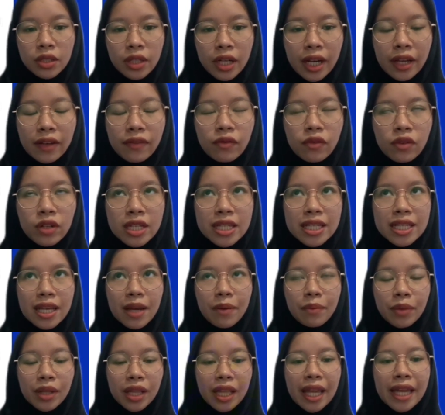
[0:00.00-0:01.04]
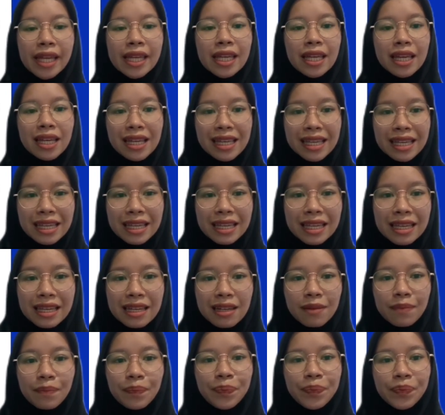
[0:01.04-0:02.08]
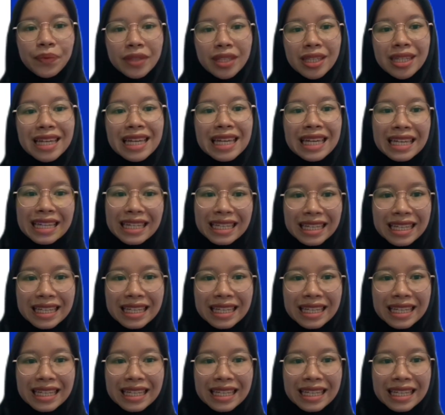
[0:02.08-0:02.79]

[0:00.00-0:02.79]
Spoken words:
For example, like E, E.